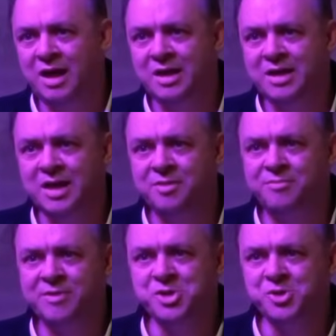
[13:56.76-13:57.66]
And again,
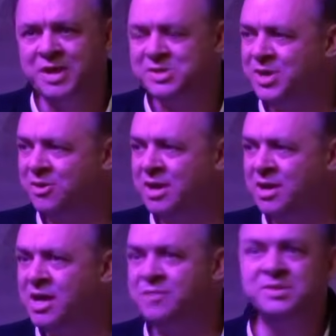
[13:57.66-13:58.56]
the French translator
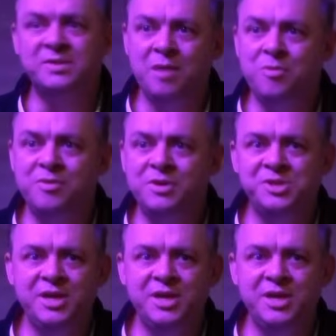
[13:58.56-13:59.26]
had a heck of a time with this.